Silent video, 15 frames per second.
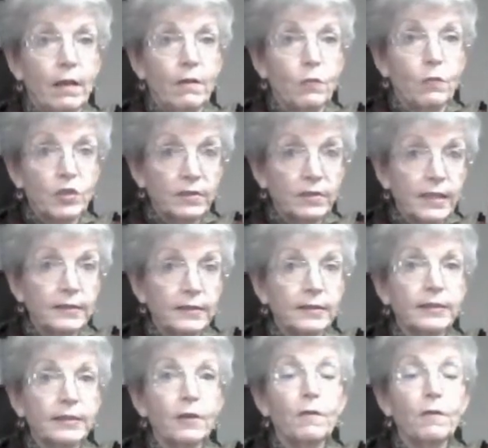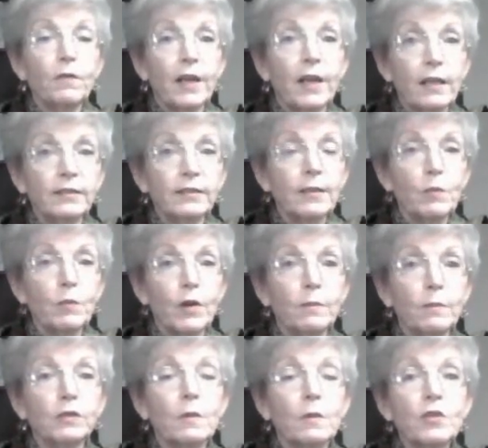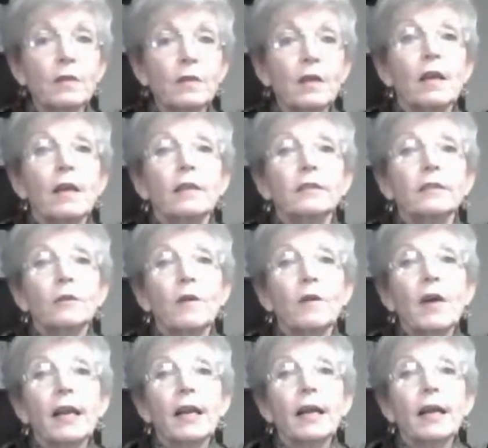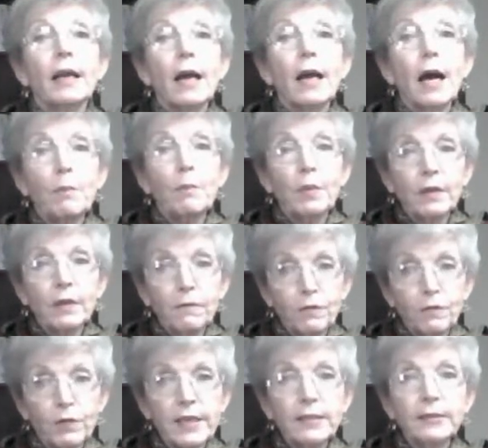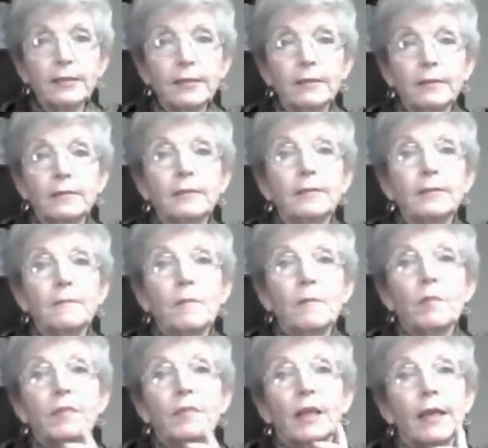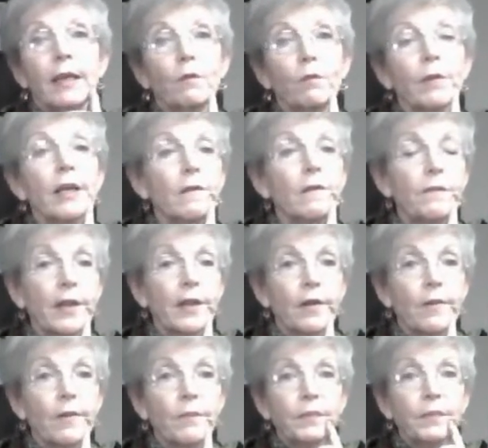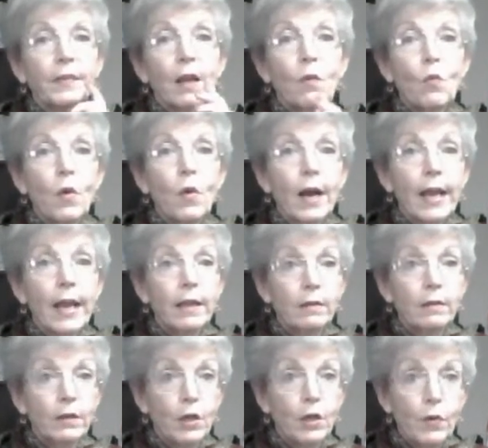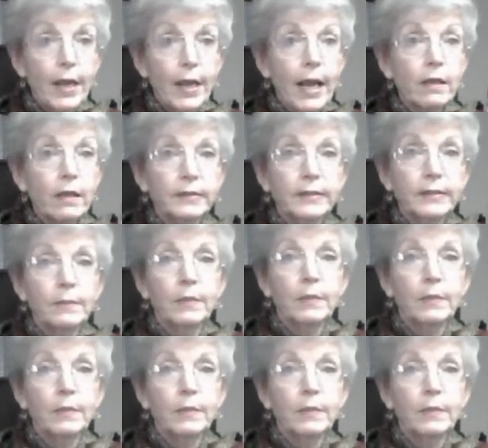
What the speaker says: which is necessary for calcium reabsorption. So we've got a couple of reasons in renal failure why low calcium